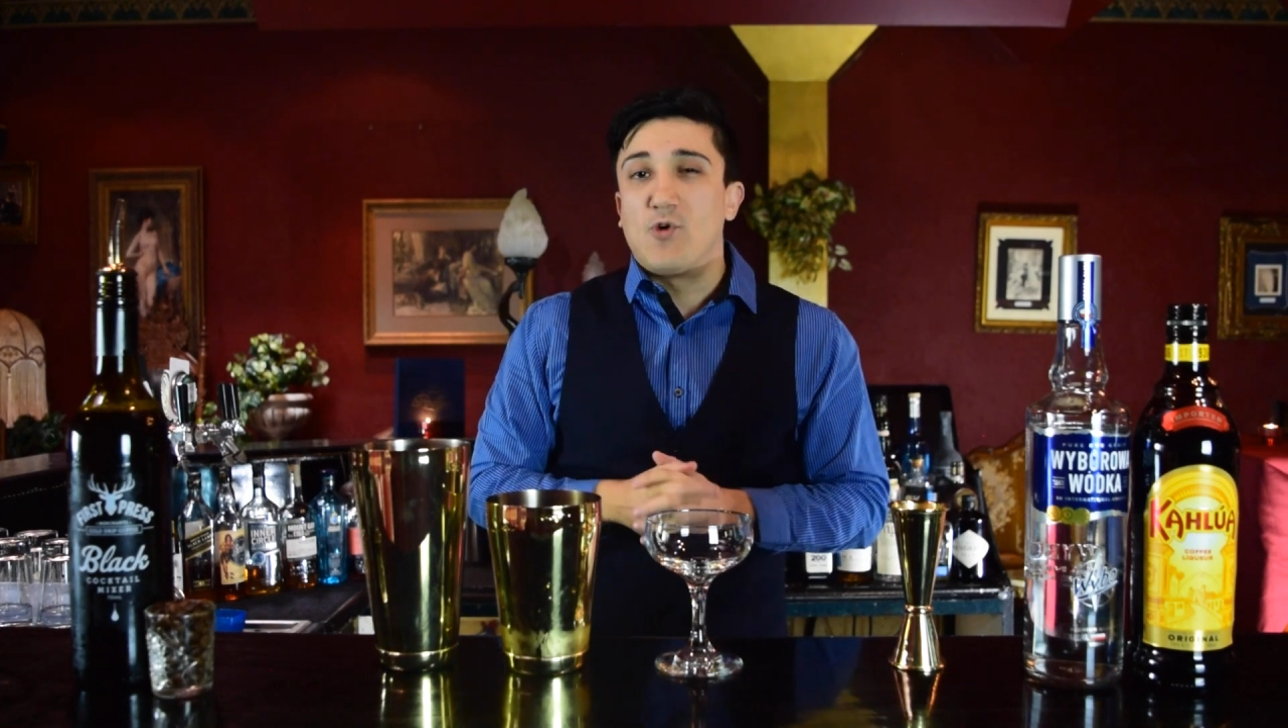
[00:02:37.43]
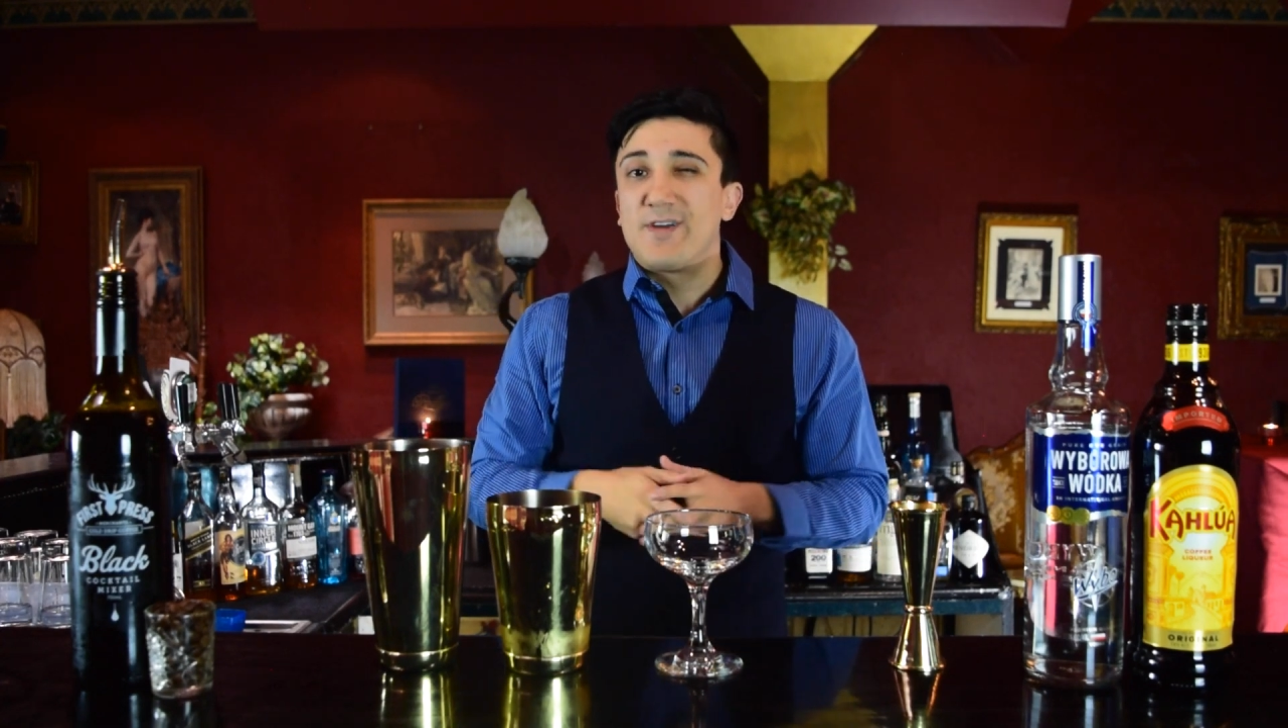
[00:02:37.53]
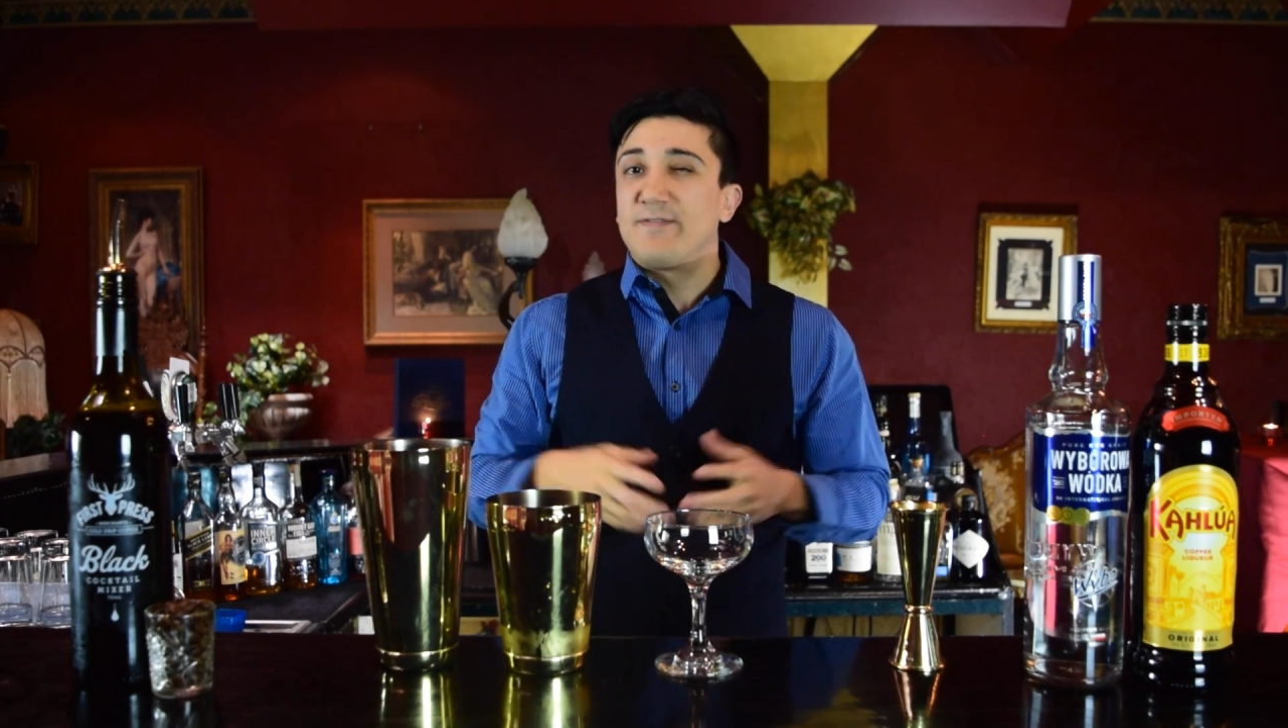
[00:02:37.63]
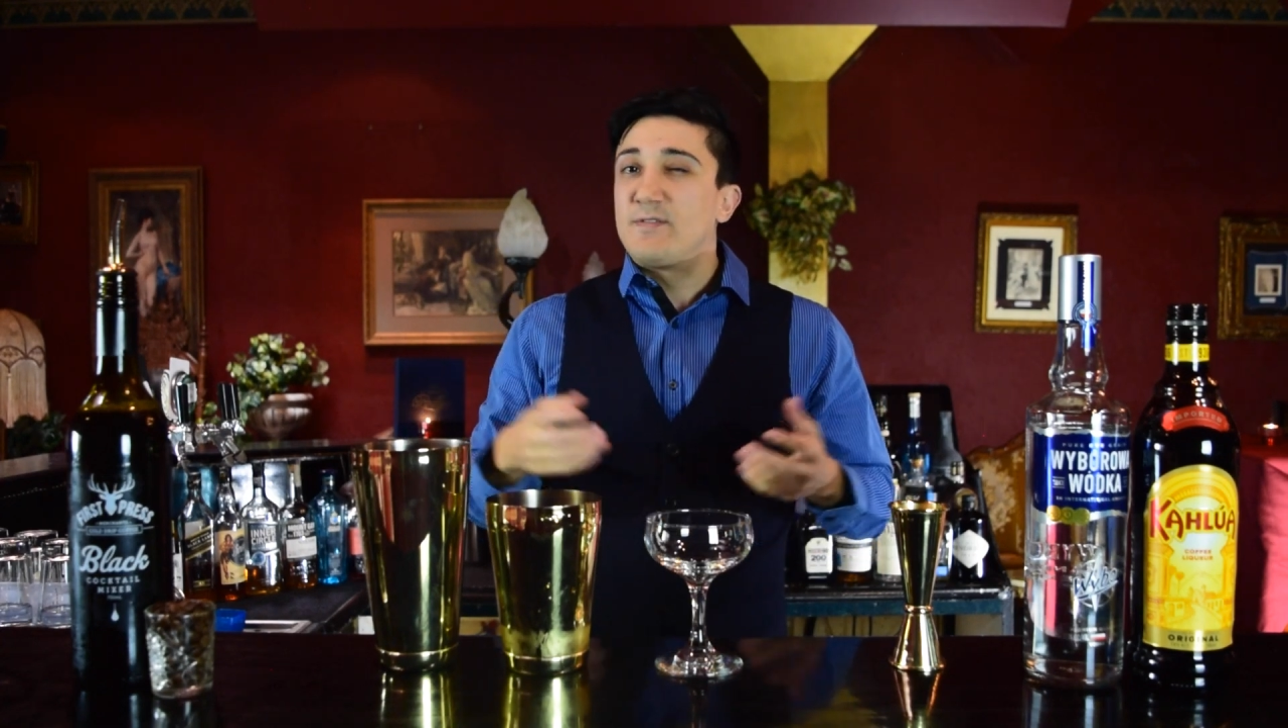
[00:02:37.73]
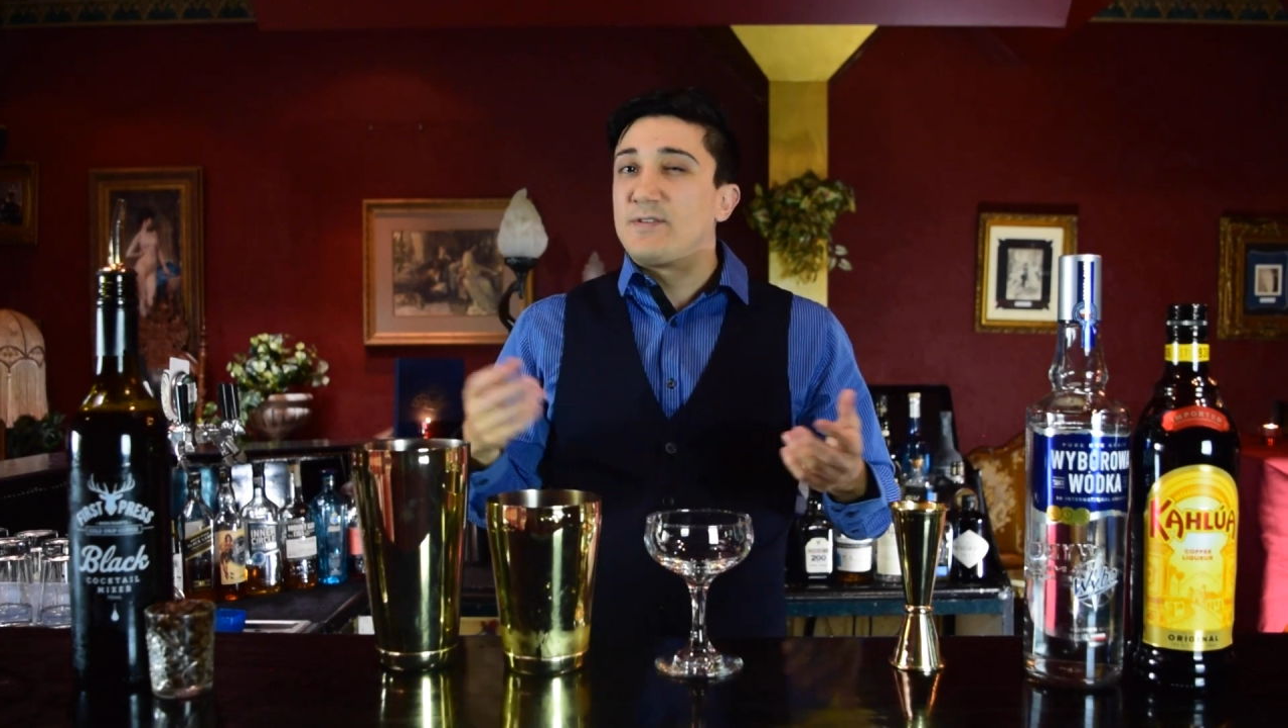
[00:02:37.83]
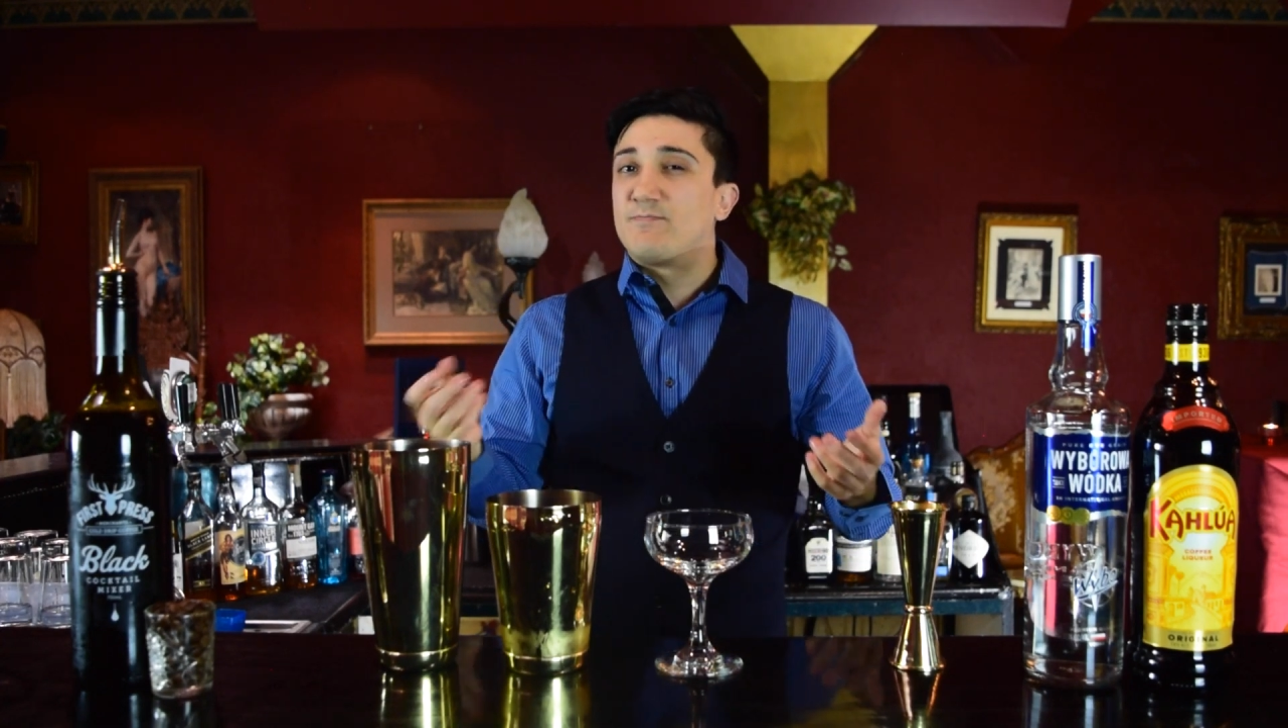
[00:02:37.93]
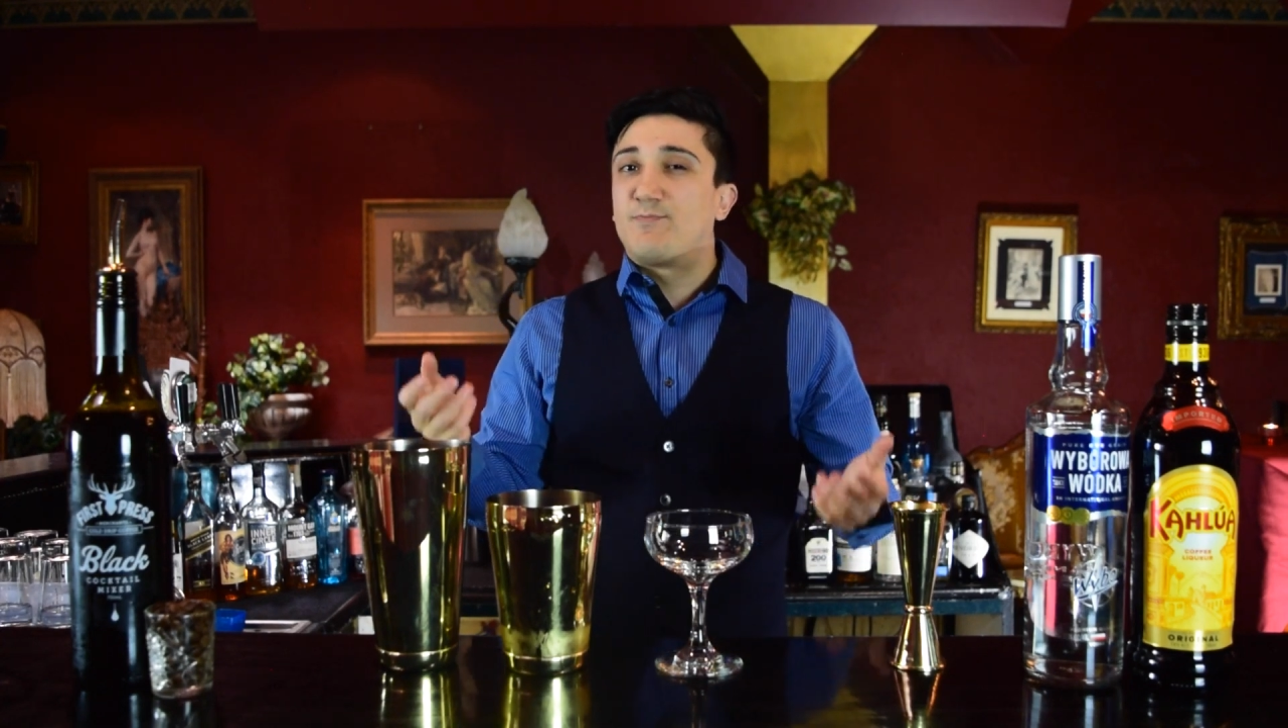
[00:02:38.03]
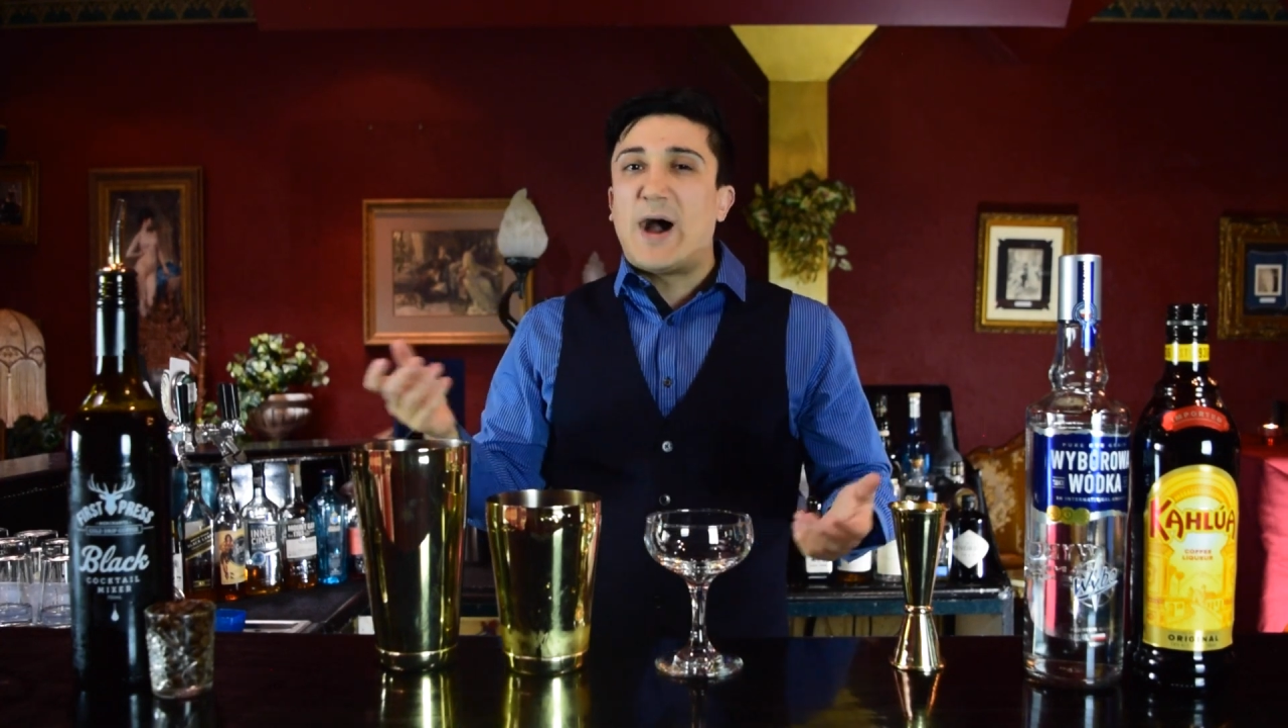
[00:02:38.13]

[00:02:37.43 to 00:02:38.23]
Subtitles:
or even